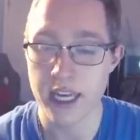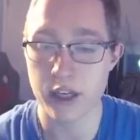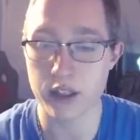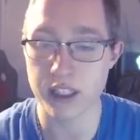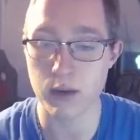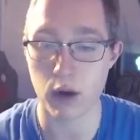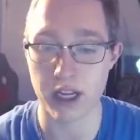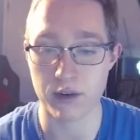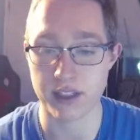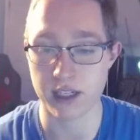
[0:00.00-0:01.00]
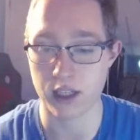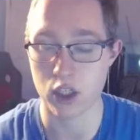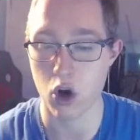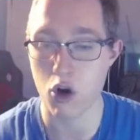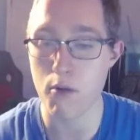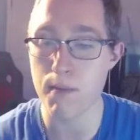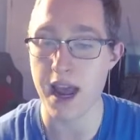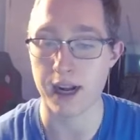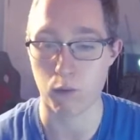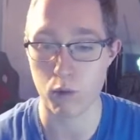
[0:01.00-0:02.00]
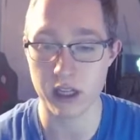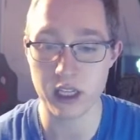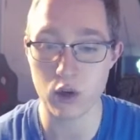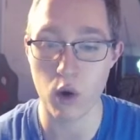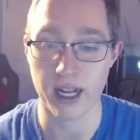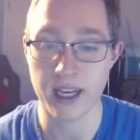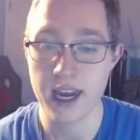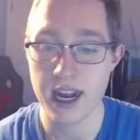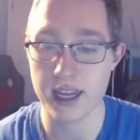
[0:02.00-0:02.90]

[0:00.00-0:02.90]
You're going to see right here, he's got to turn back really quick,